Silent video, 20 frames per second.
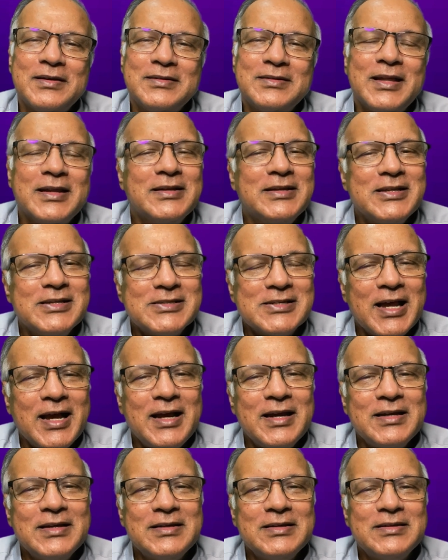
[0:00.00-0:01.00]
the
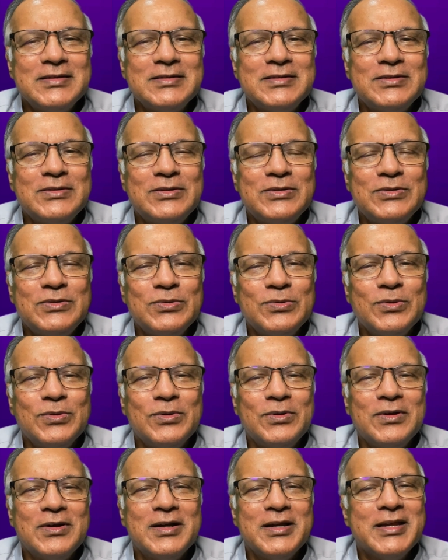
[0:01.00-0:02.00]
desire to